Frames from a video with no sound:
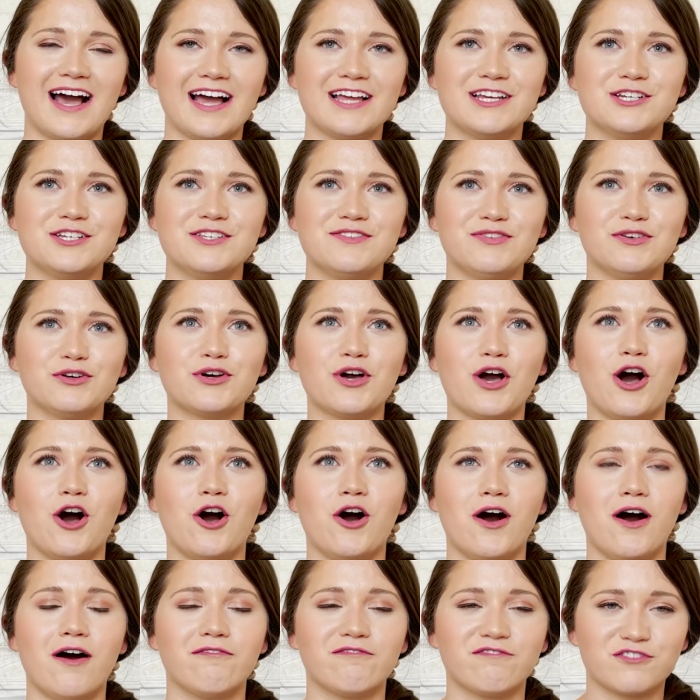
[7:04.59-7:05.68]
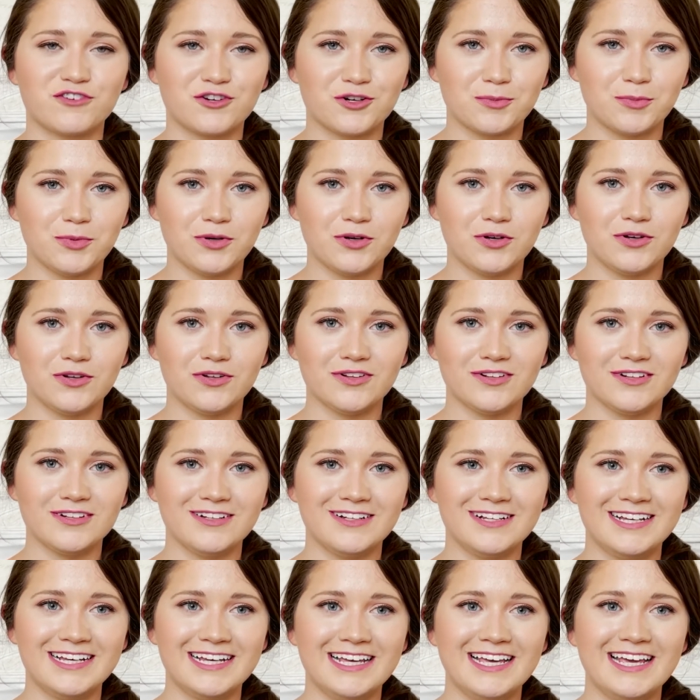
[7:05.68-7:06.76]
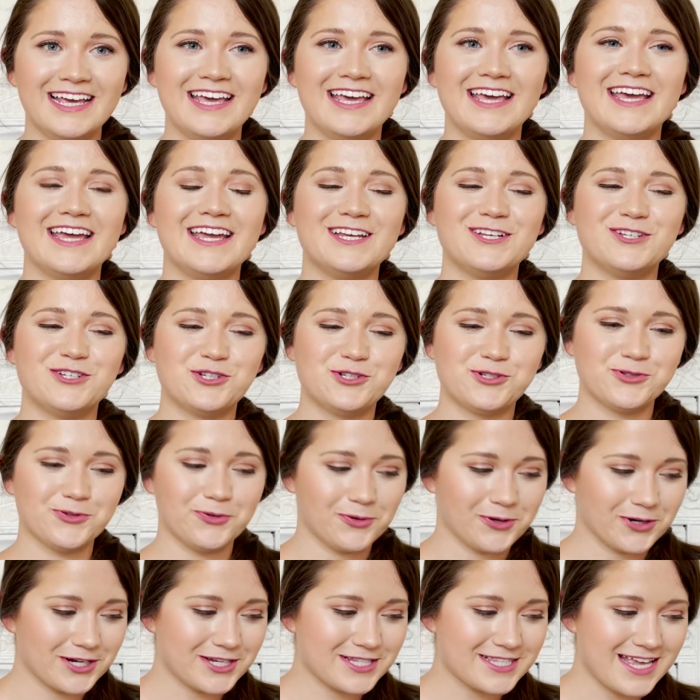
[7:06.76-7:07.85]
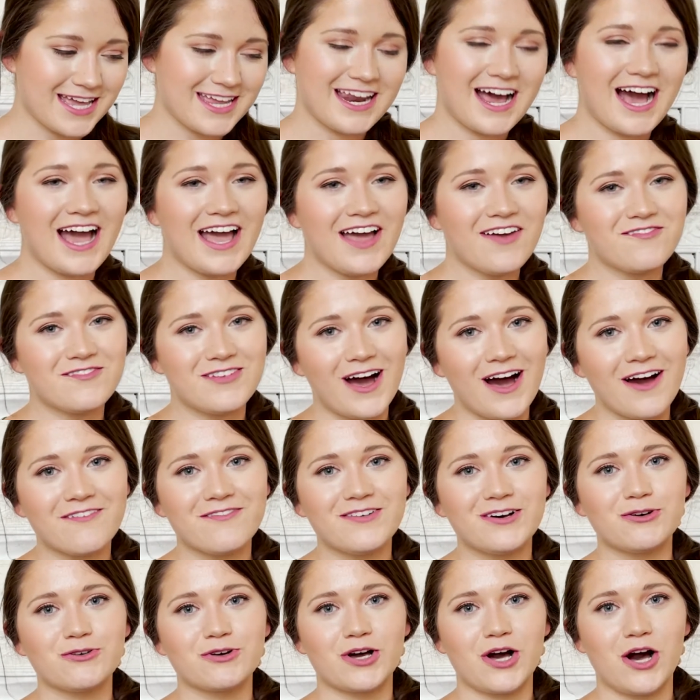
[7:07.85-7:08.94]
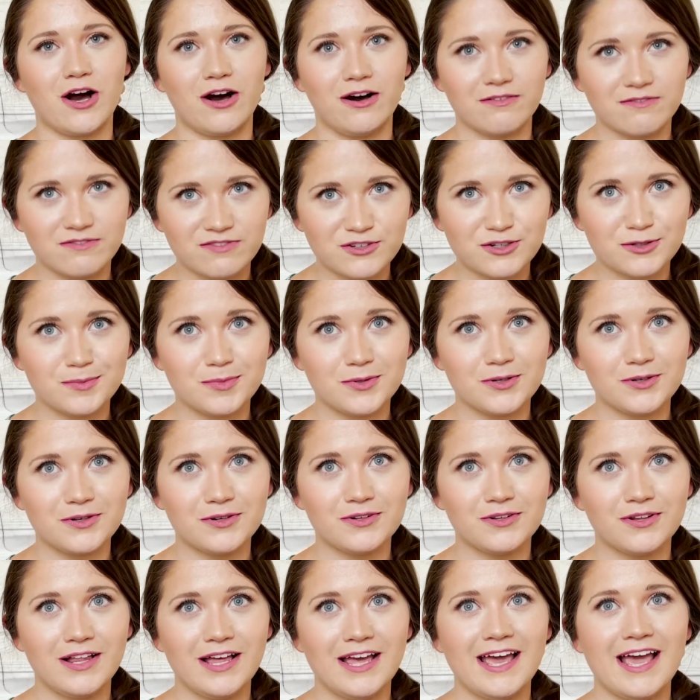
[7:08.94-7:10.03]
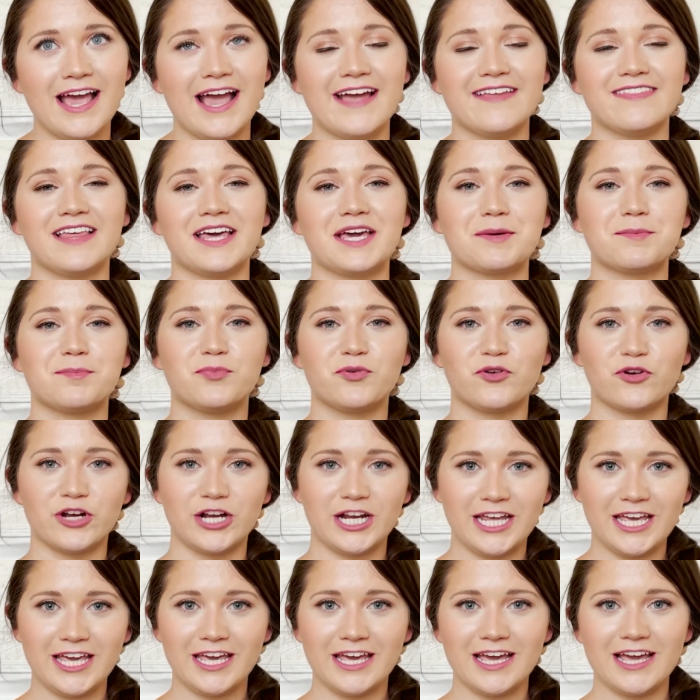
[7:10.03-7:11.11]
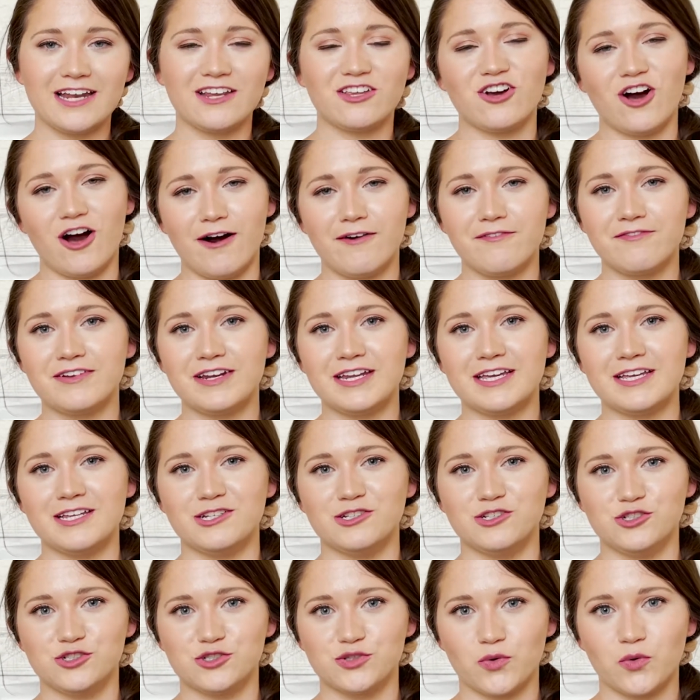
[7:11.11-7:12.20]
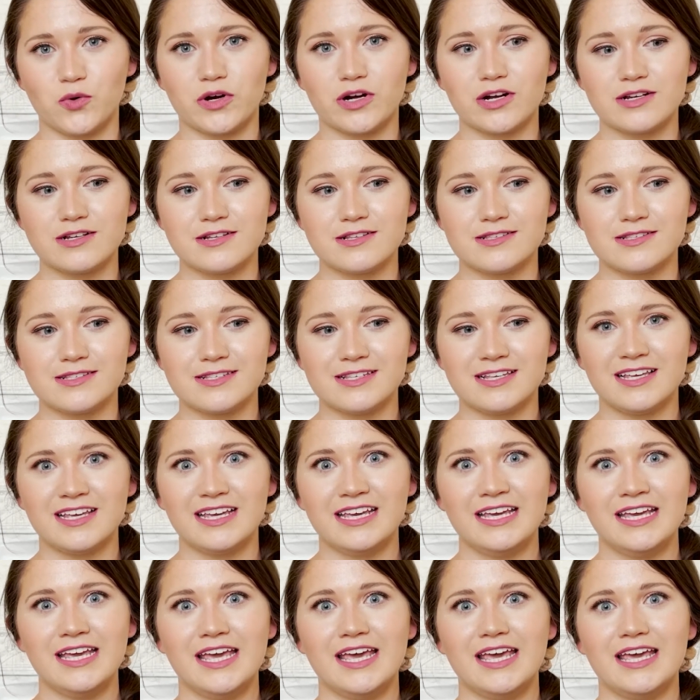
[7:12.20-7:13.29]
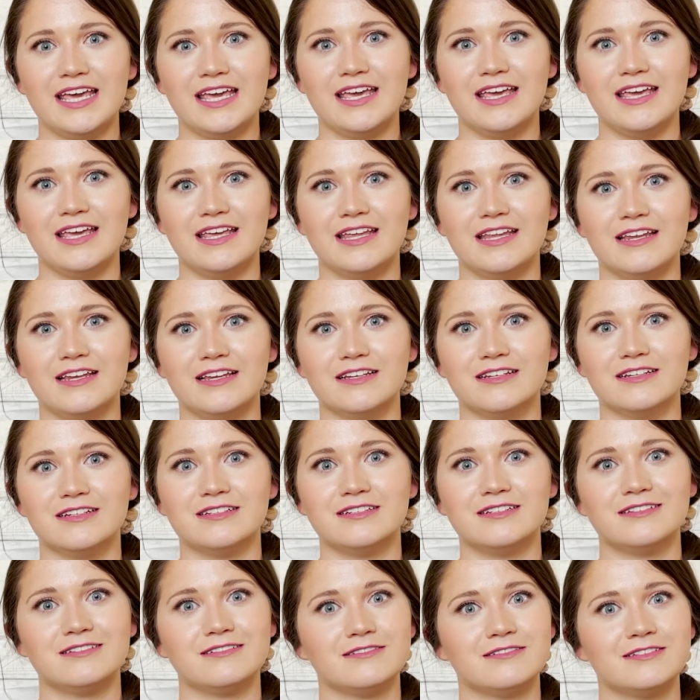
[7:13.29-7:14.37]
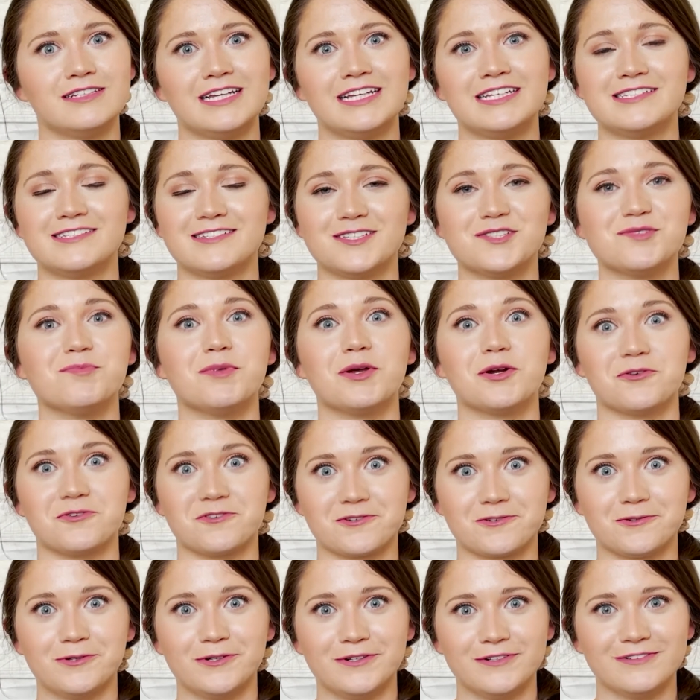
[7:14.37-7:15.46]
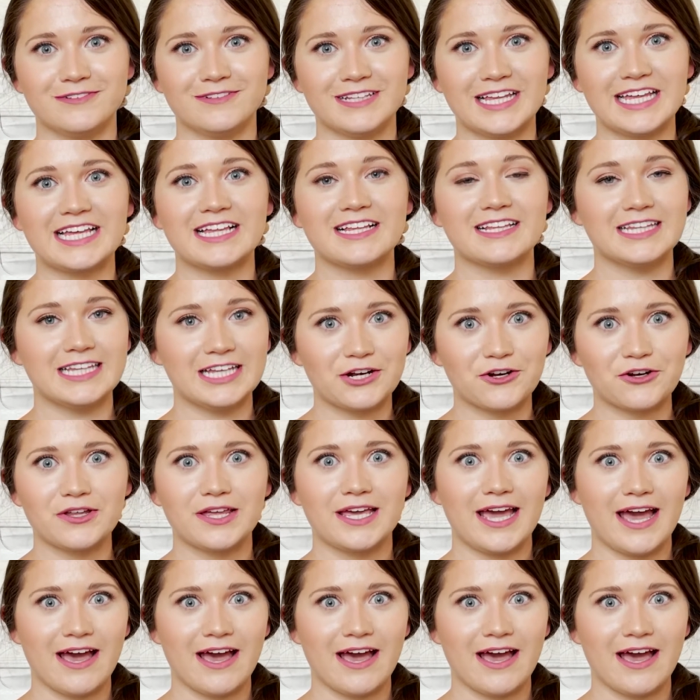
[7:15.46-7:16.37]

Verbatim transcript: I just feel comfortable in shorts, and I have not felt comfortable and like pretty and confident in shorts since middle school, like literally